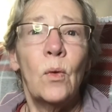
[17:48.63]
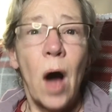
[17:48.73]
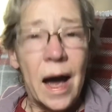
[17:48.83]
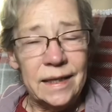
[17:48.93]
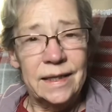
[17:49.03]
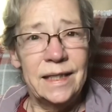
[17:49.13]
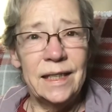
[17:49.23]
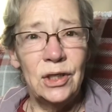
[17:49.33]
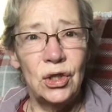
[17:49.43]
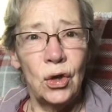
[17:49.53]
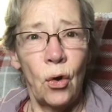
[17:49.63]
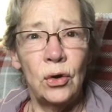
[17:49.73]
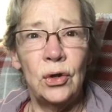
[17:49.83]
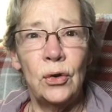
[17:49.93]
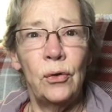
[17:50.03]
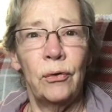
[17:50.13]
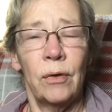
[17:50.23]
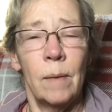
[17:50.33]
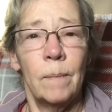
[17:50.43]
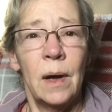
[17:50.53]
I did show you
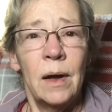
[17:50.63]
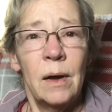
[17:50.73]
from